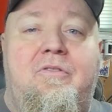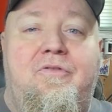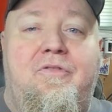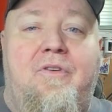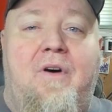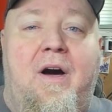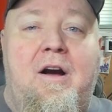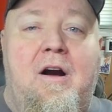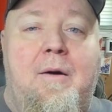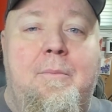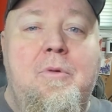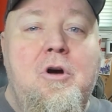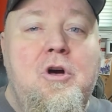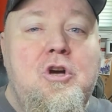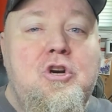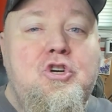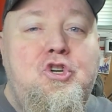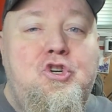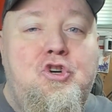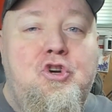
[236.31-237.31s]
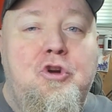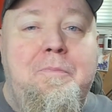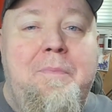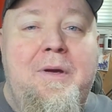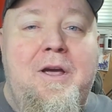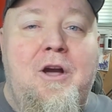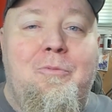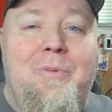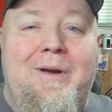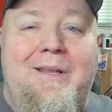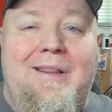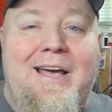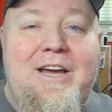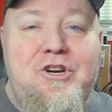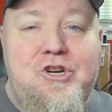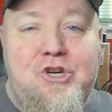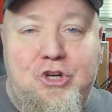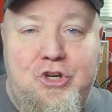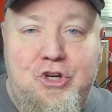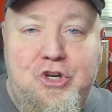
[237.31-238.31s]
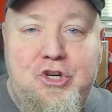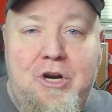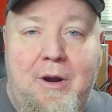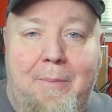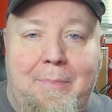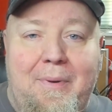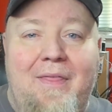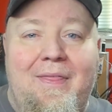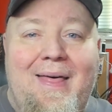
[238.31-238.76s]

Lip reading: firearm should be a relationship.